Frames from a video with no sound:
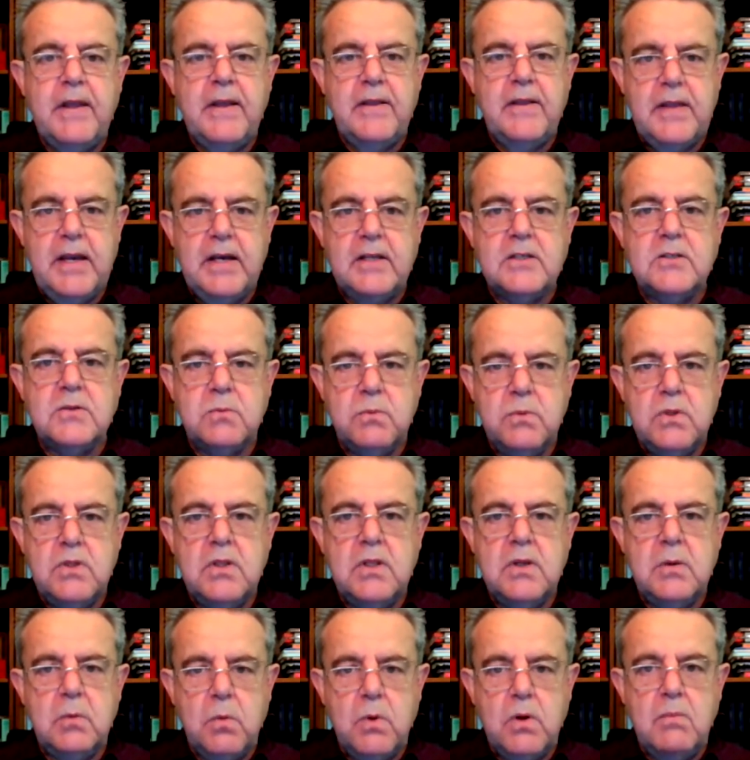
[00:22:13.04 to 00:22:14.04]
that's
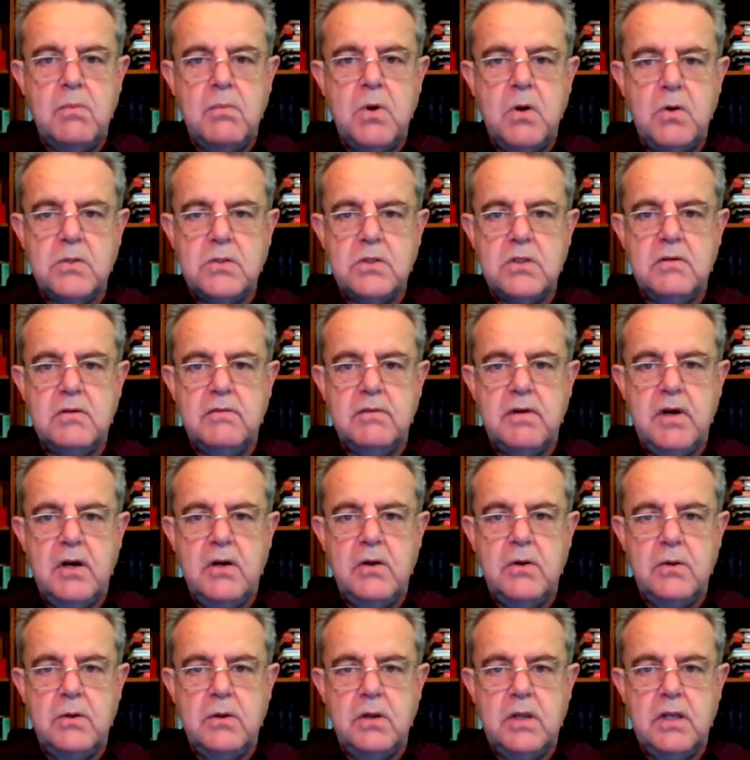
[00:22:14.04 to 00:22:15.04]
really where most of the
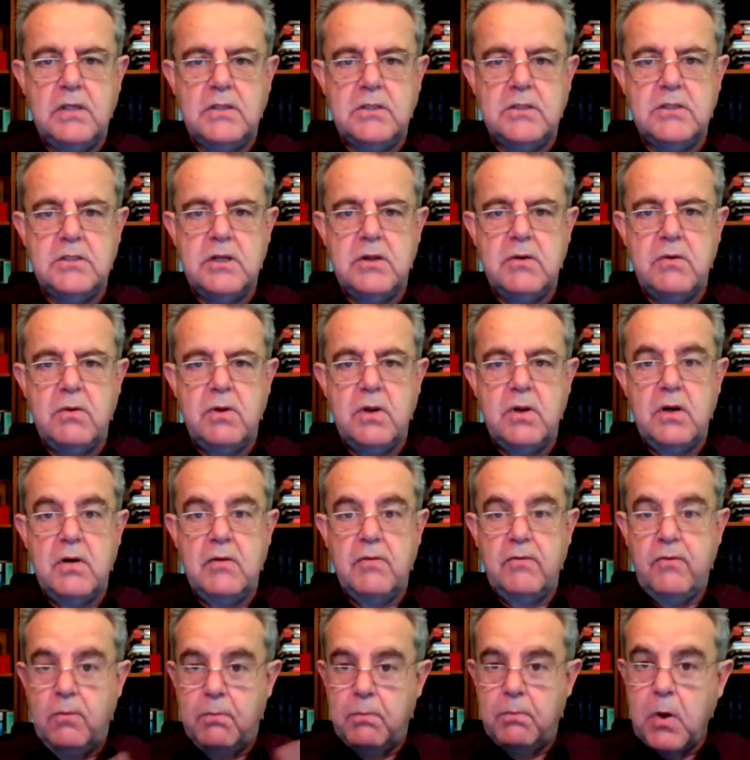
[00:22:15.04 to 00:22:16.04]
value gets
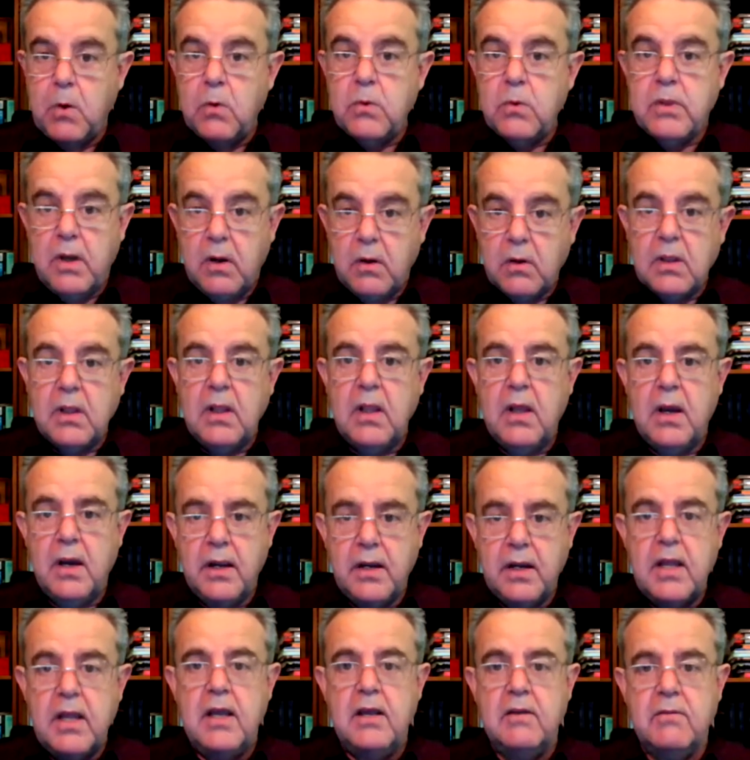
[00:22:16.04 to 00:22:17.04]
generated for both our
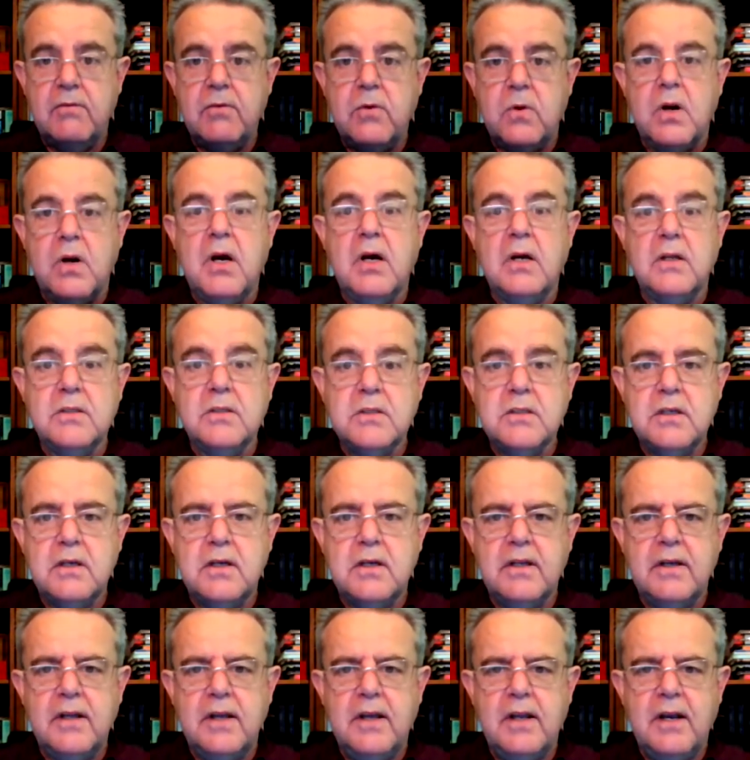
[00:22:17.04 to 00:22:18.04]
client and for us.
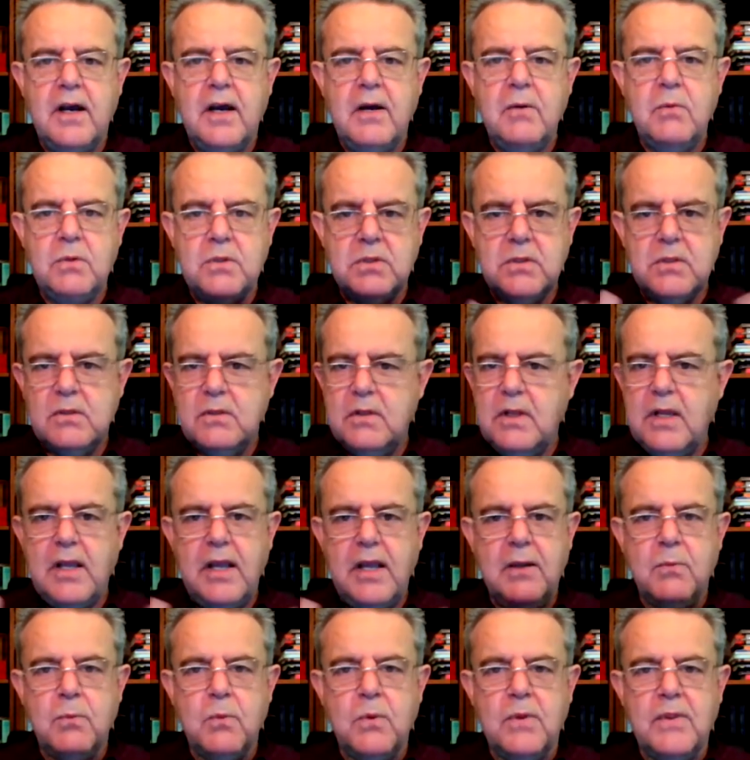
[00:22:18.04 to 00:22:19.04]
And I would
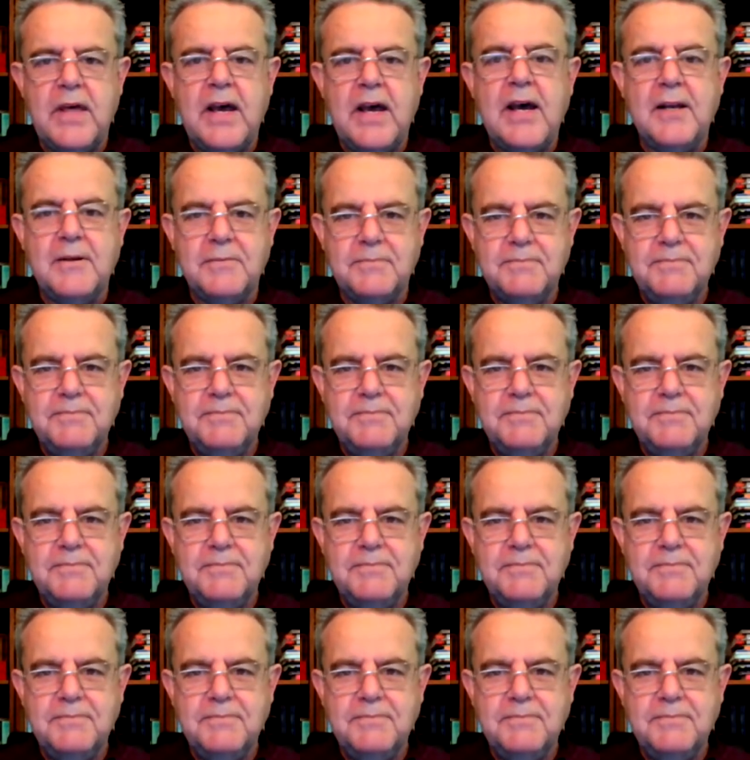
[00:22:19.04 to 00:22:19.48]
end with that.